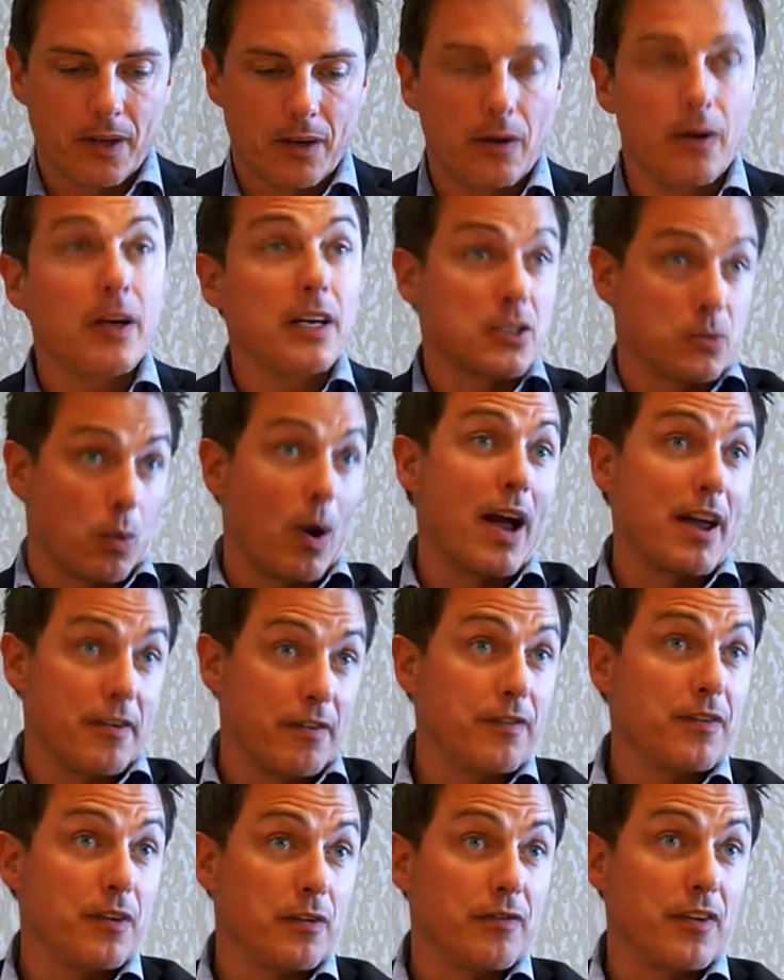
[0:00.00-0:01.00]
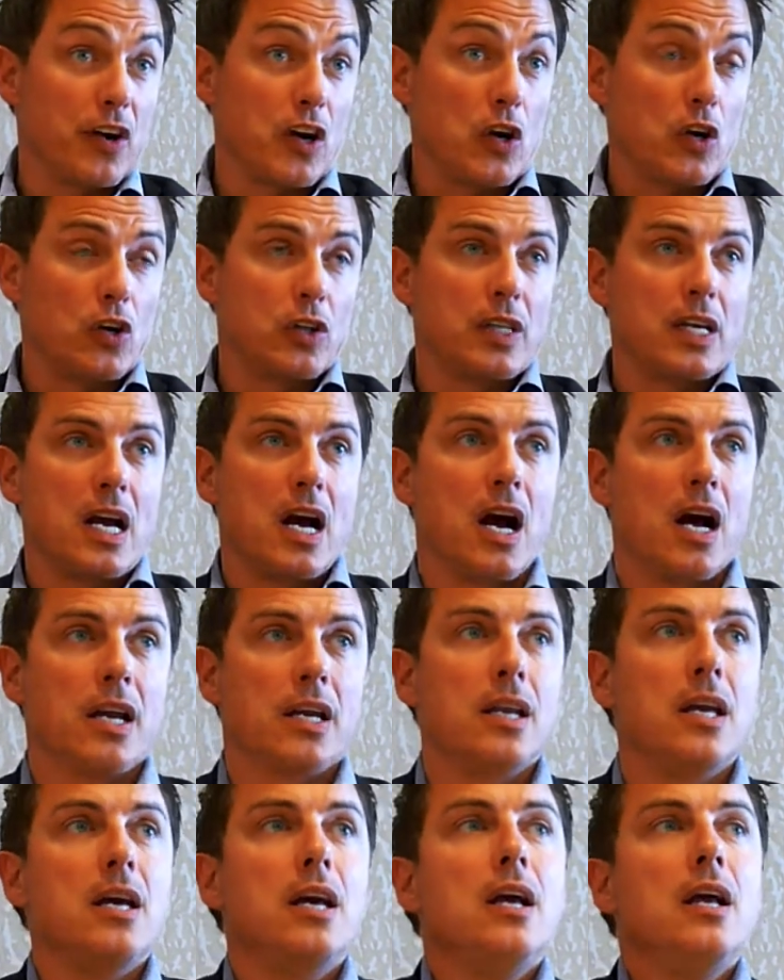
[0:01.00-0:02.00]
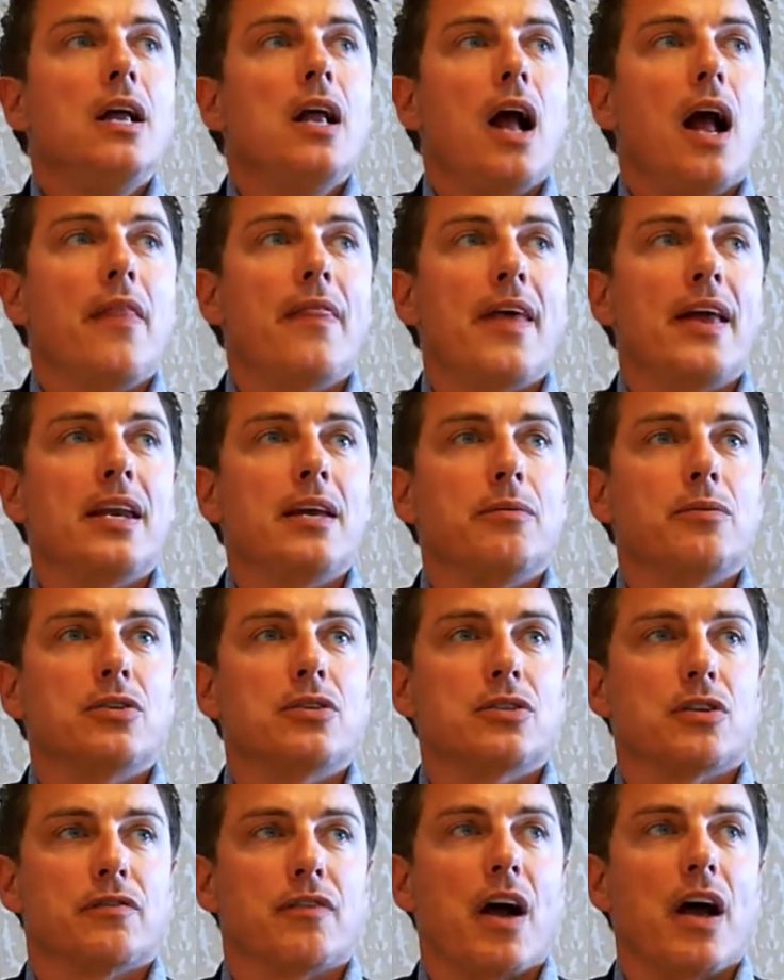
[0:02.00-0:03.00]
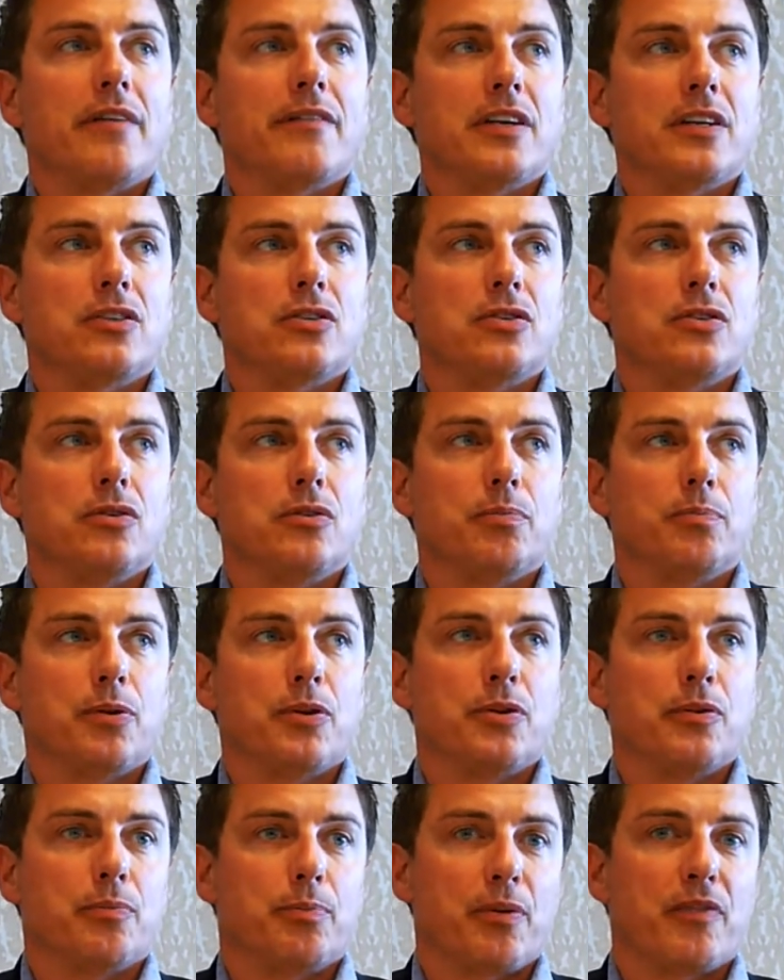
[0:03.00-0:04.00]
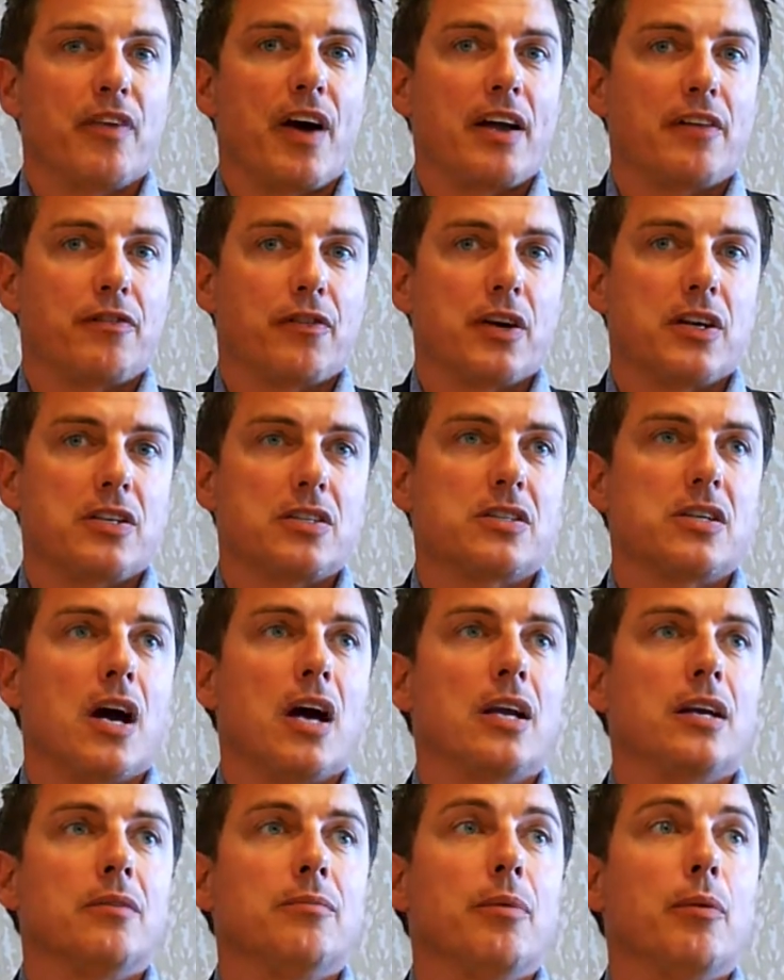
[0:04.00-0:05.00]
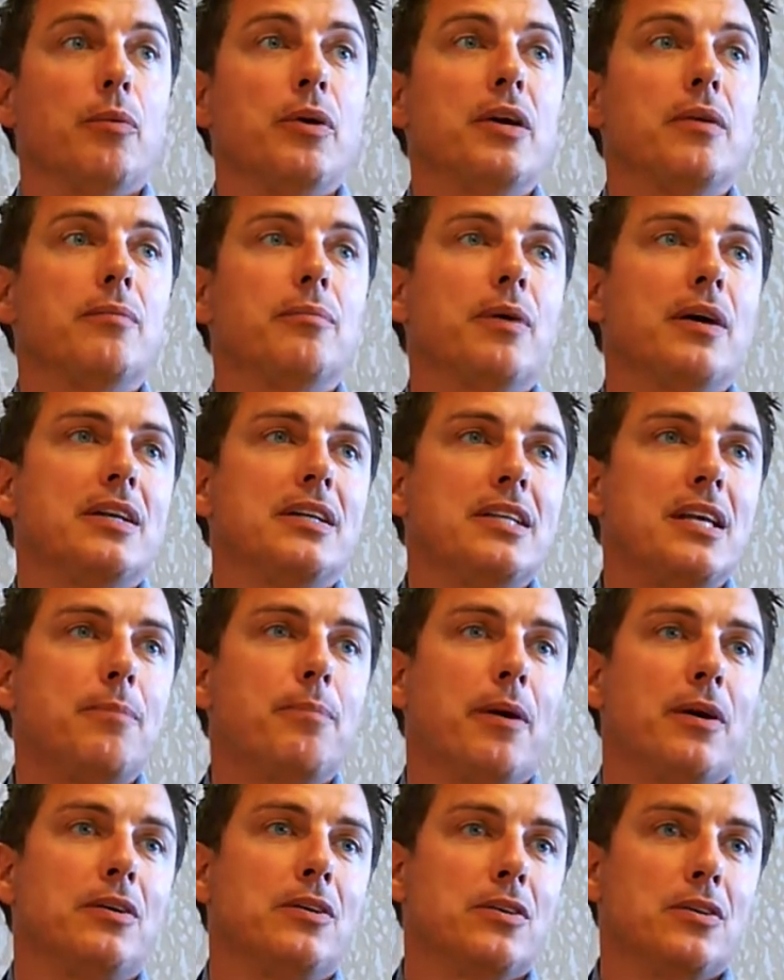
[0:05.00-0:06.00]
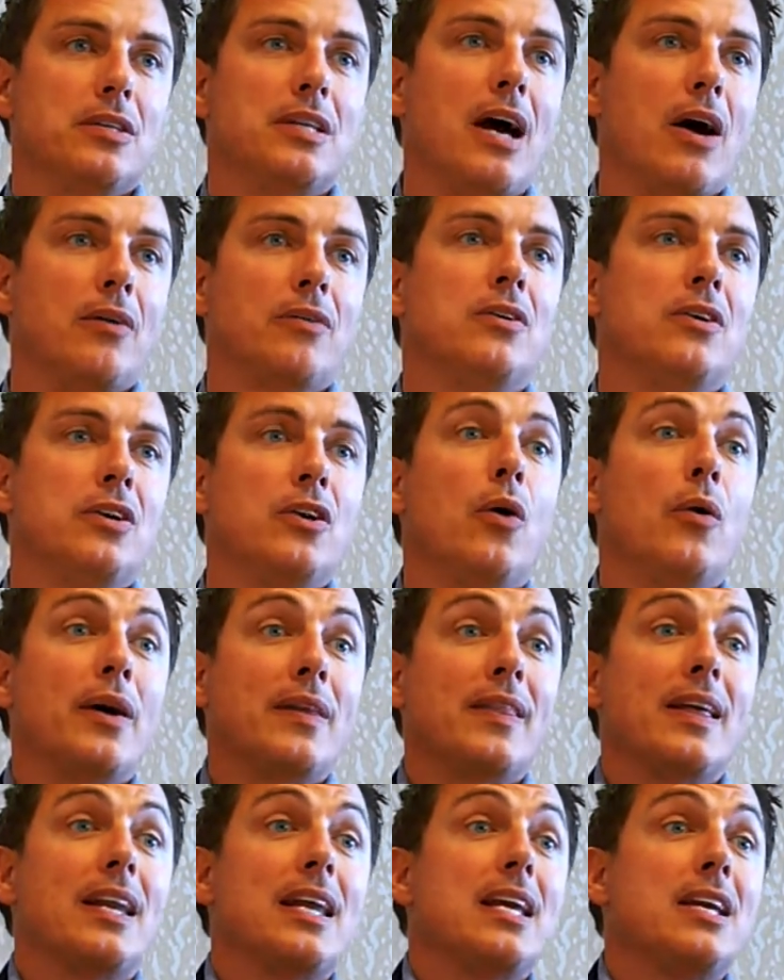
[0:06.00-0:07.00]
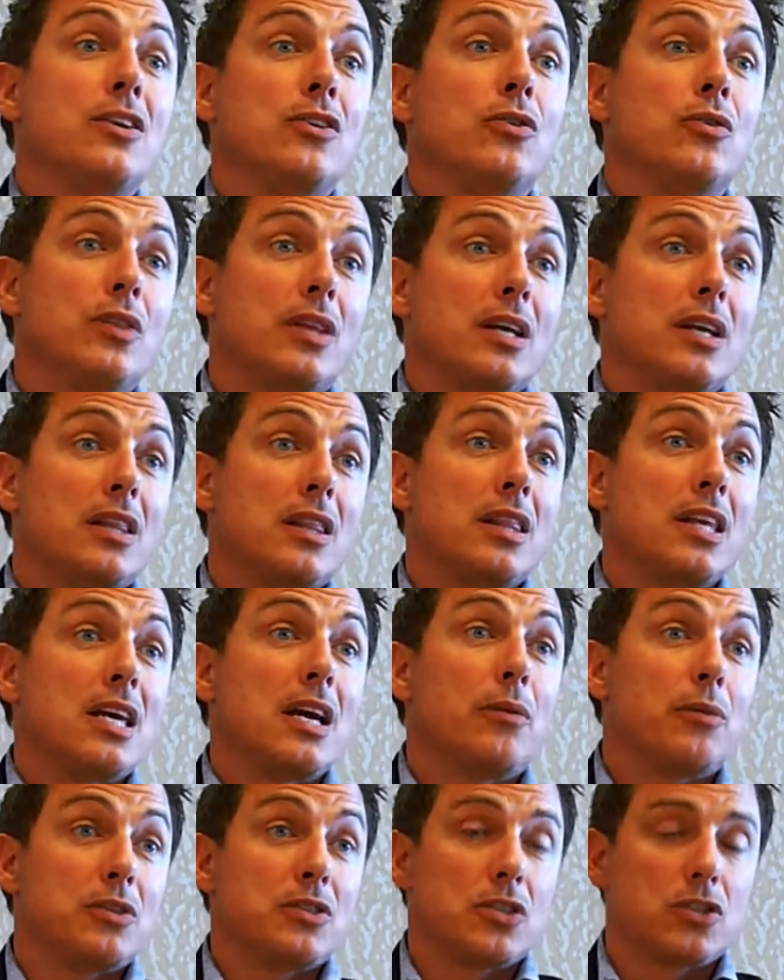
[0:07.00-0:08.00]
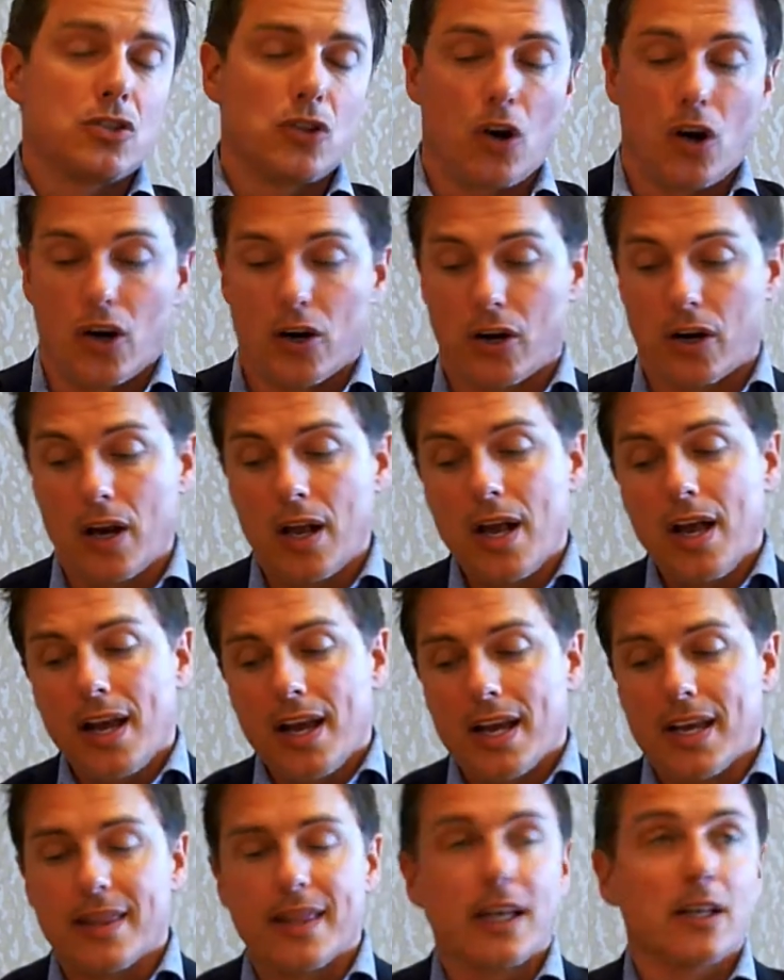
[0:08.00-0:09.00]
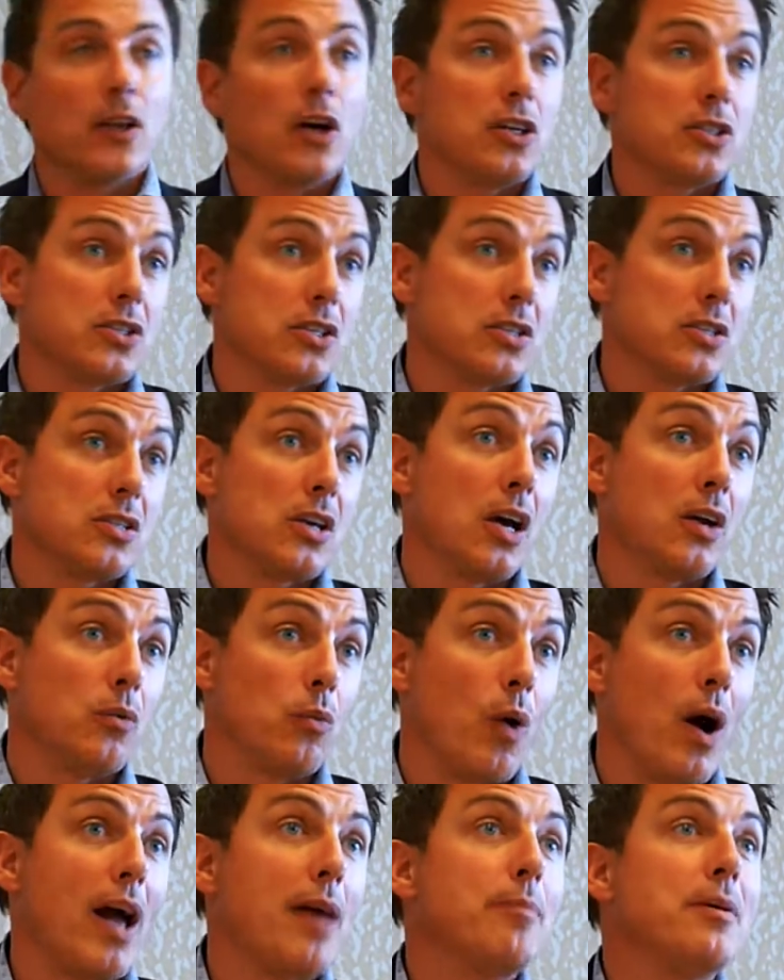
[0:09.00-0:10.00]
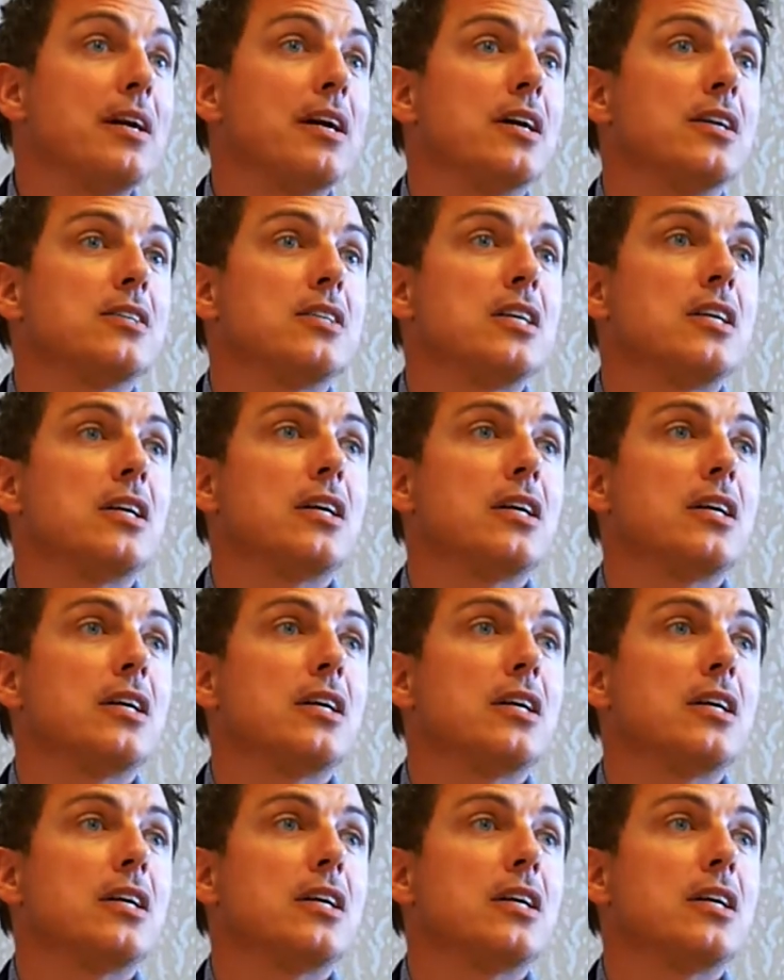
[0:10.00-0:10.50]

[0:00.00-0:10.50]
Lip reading: his wife very early on, and then he was surviving to provide for his son, but deep on down knowing that he knew that Thea was his daughter, he then lost his son. Why? Because